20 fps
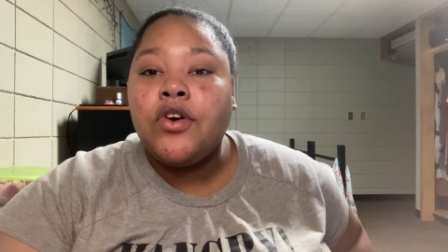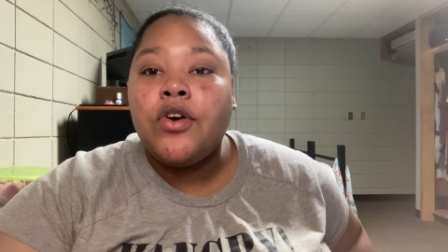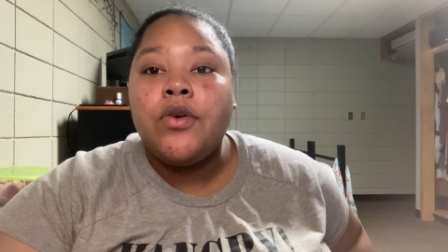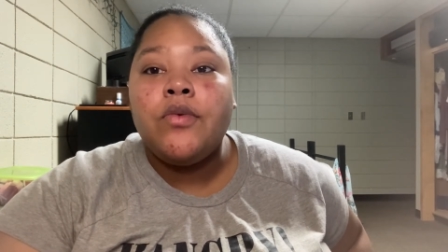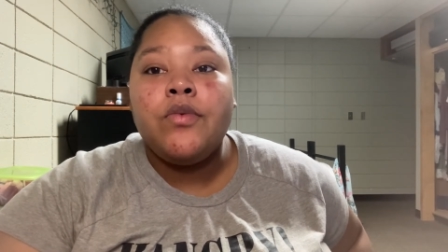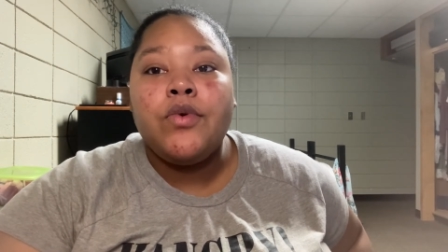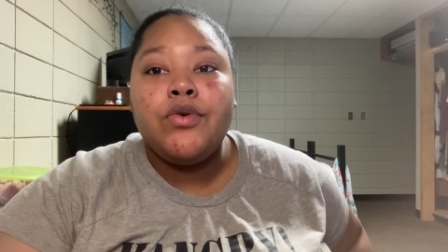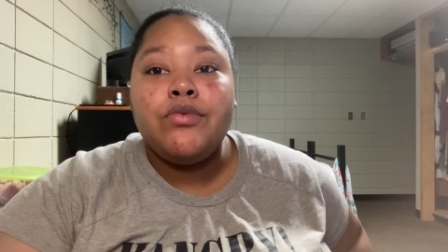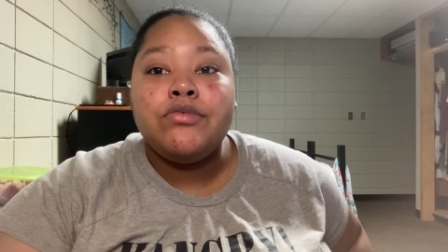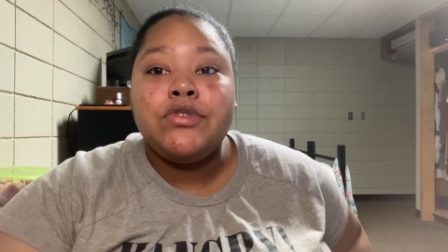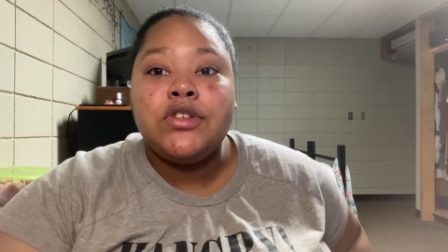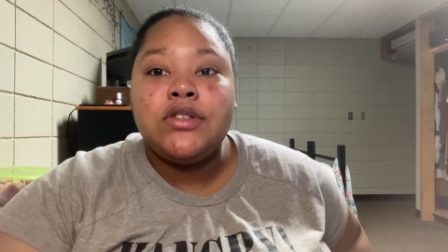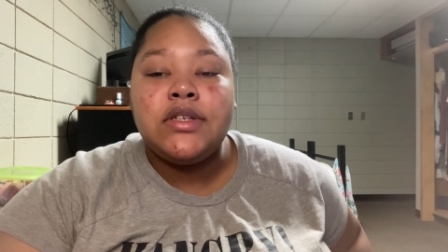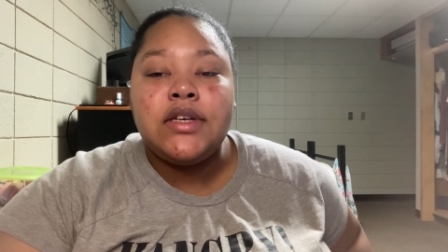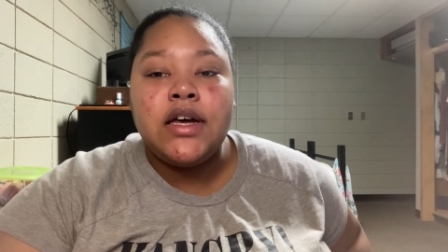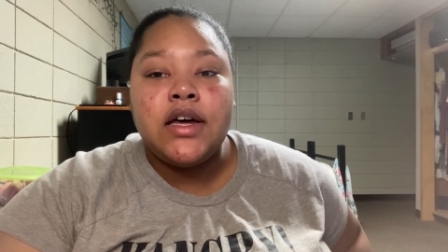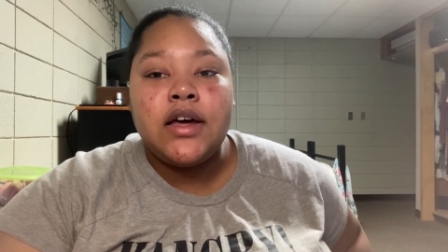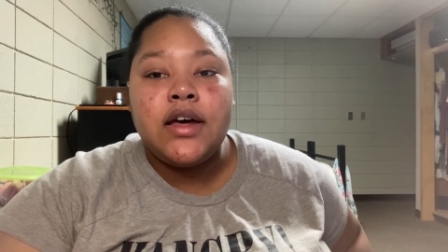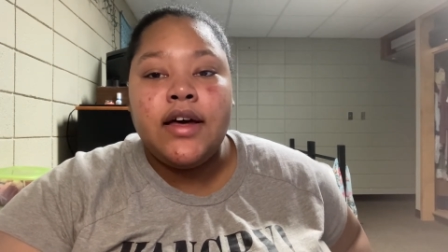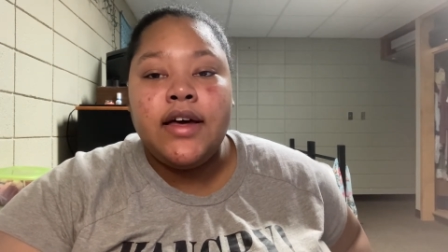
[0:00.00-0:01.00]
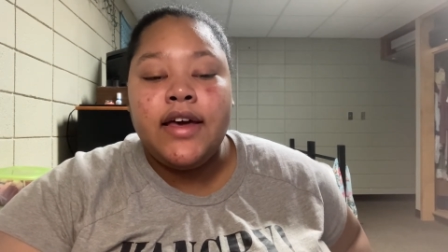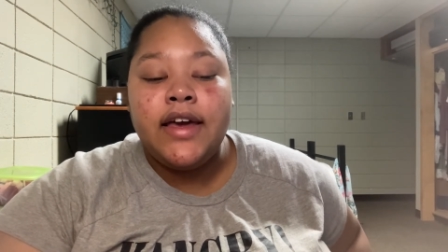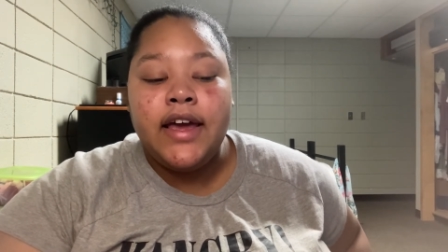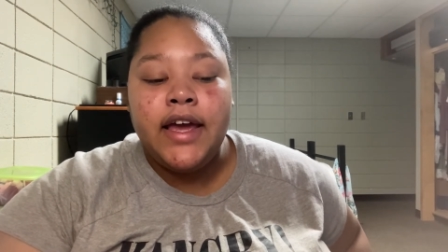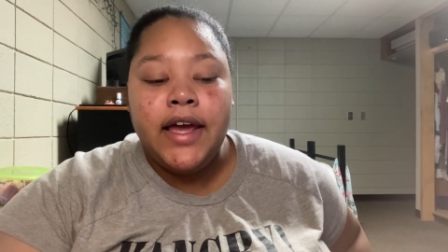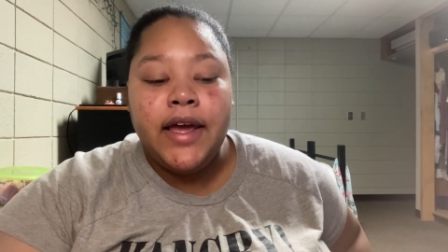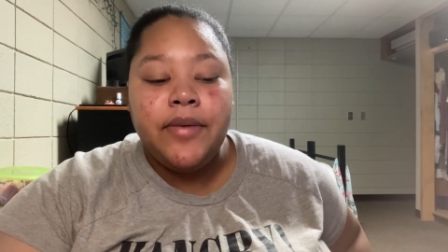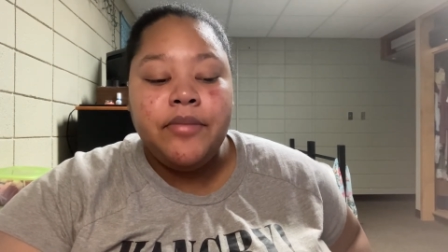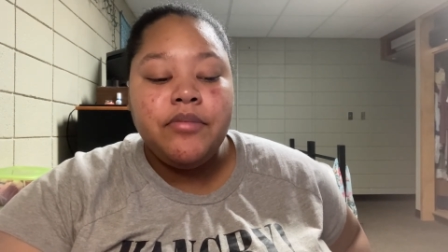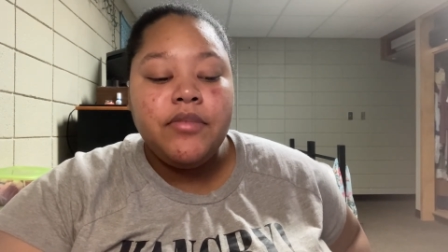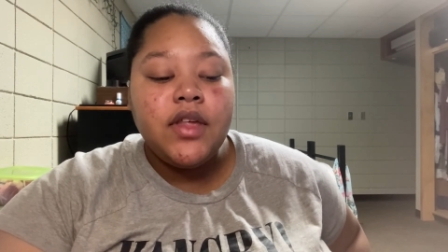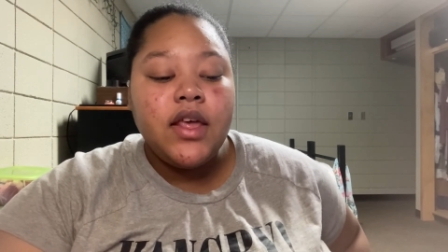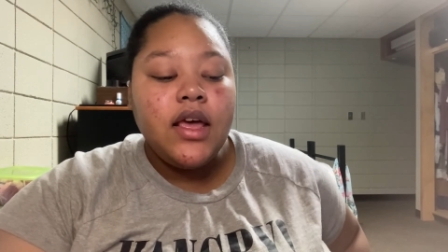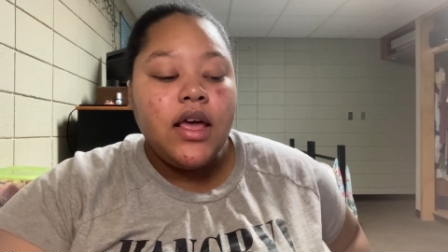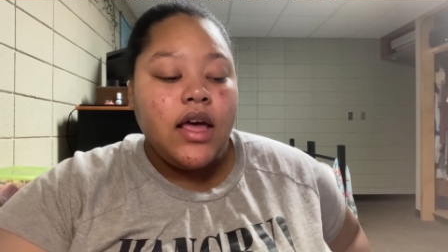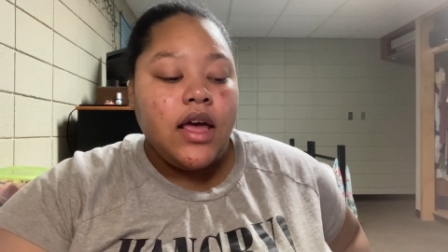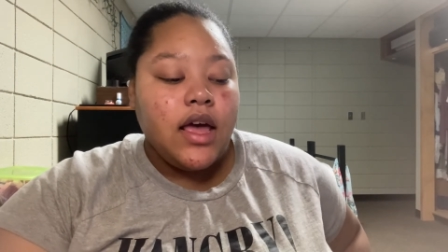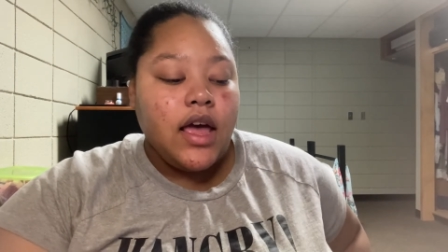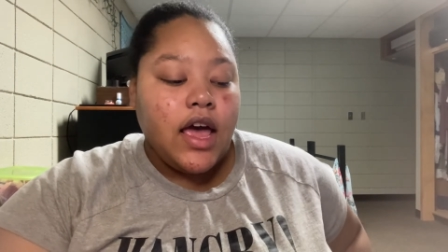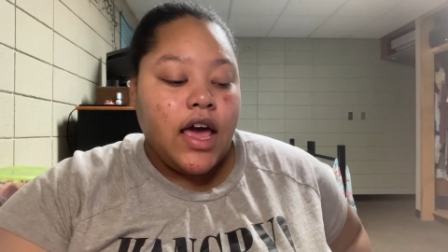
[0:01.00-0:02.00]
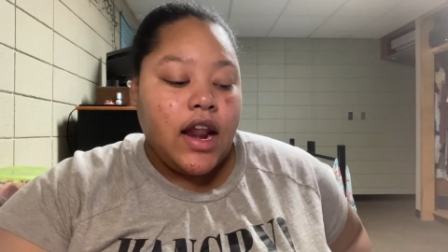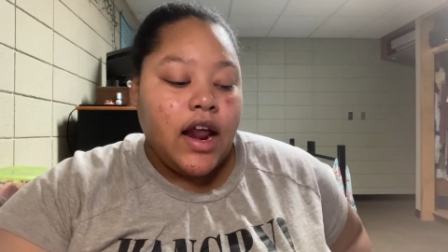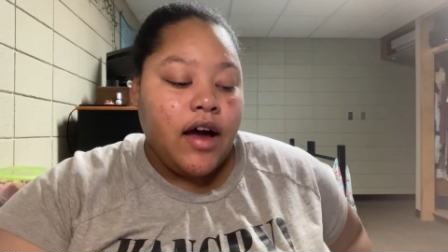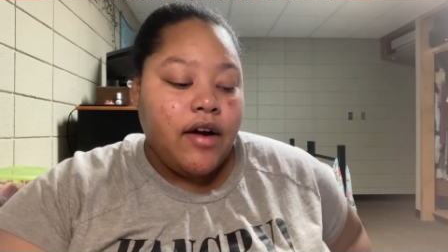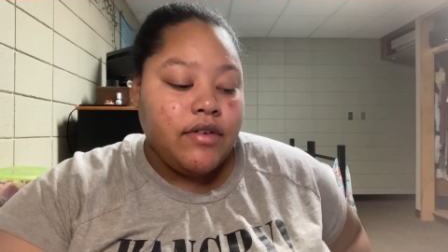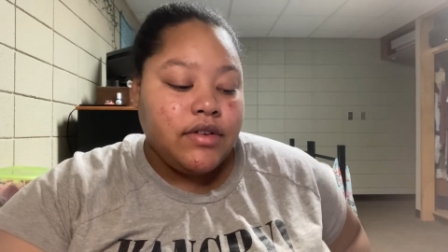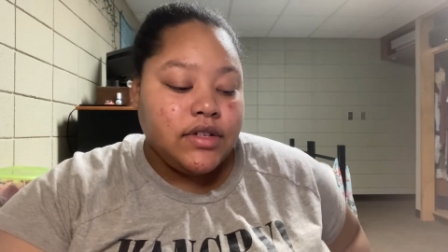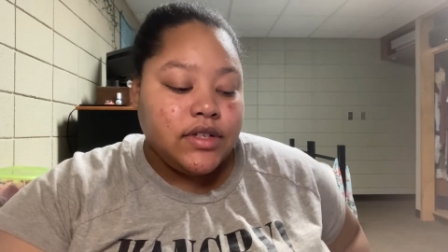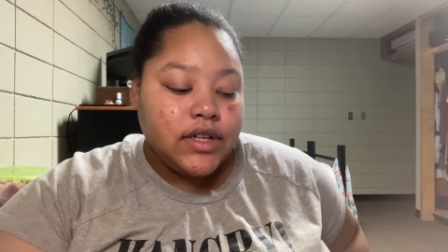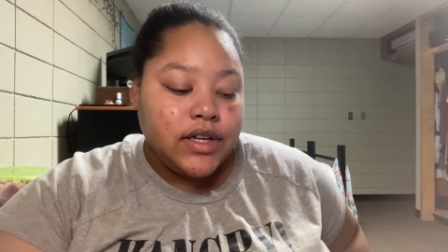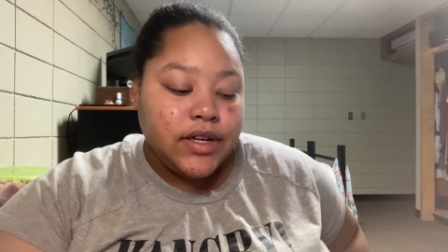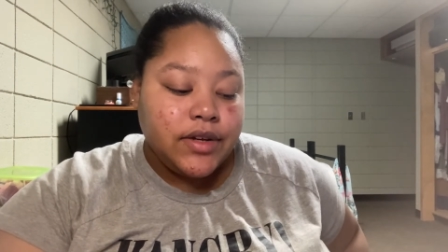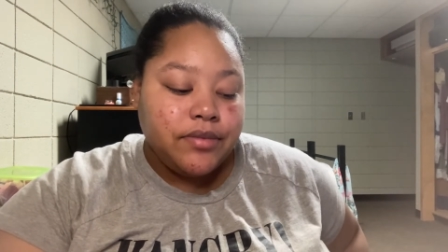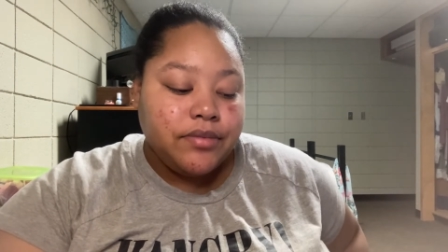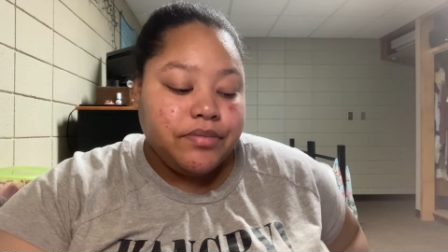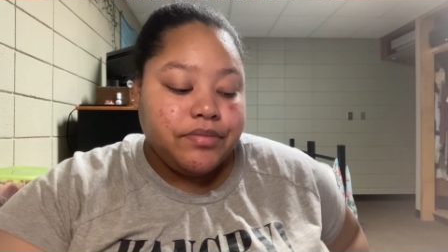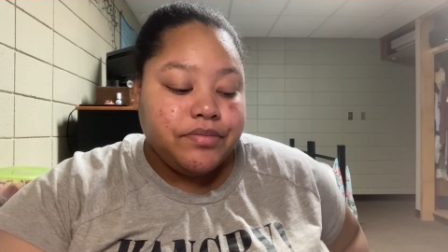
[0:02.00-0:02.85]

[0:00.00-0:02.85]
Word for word: her room to tuck her in. And I was like,